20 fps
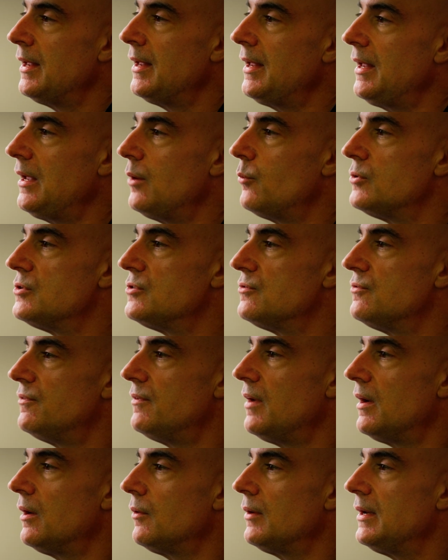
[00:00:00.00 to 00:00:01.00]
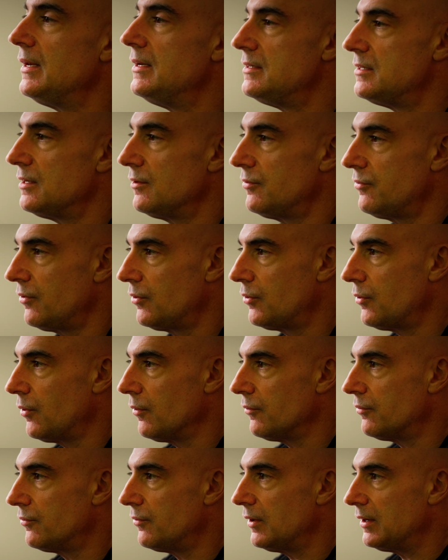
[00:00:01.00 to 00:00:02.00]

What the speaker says: It was very difficult for